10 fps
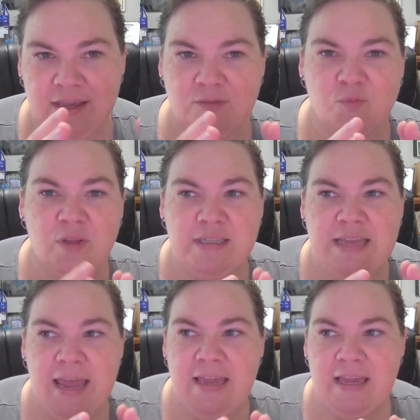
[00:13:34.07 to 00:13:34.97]
it's really
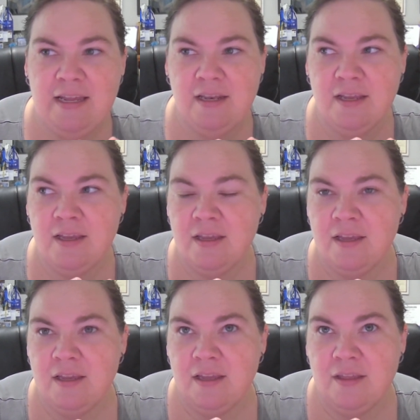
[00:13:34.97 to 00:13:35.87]
taken
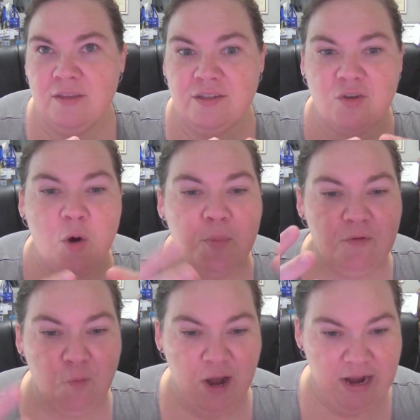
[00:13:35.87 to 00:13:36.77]
the scope
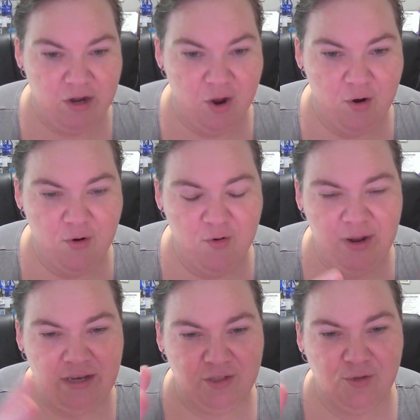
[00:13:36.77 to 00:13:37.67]
of what I
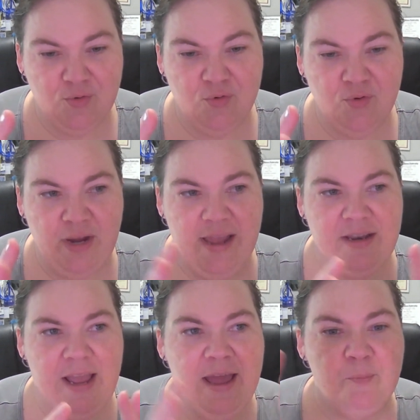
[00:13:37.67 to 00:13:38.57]
know and do,
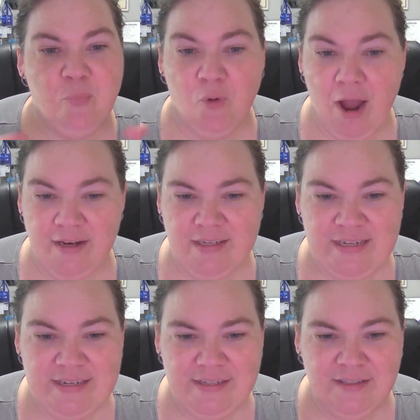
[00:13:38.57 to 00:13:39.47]
and
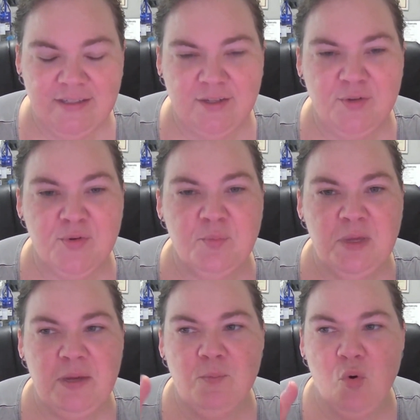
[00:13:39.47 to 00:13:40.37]
broadened it to
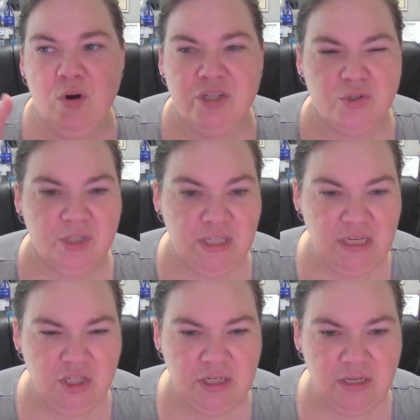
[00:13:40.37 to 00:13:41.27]
be more
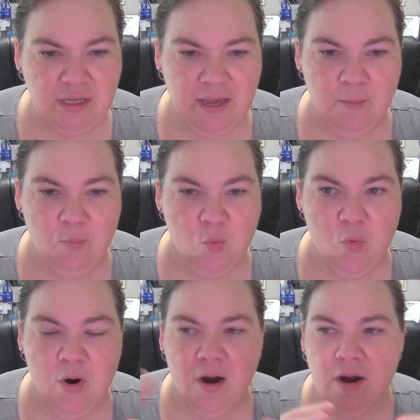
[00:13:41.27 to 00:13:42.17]
strategic and
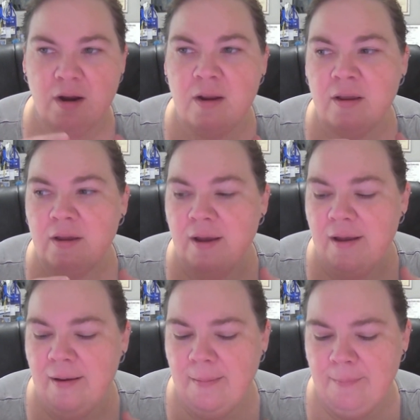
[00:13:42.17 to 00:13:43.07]
more
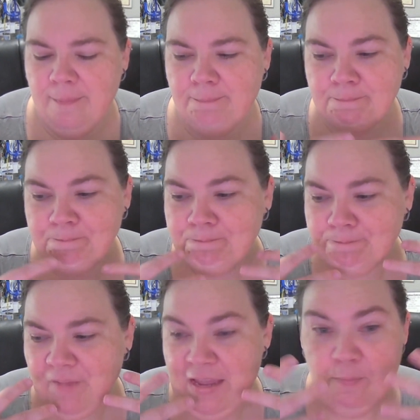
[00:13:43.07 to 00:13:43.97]

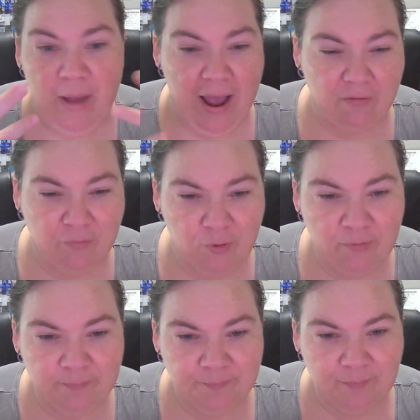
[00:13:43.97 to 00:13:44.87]

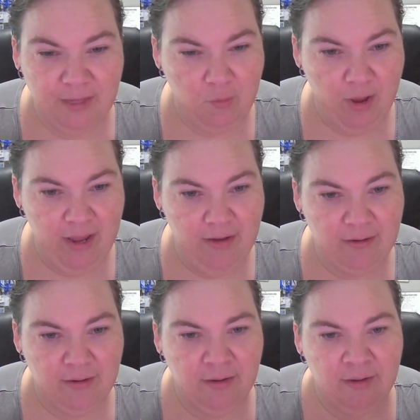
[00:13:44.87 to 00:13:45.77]
impactful in a way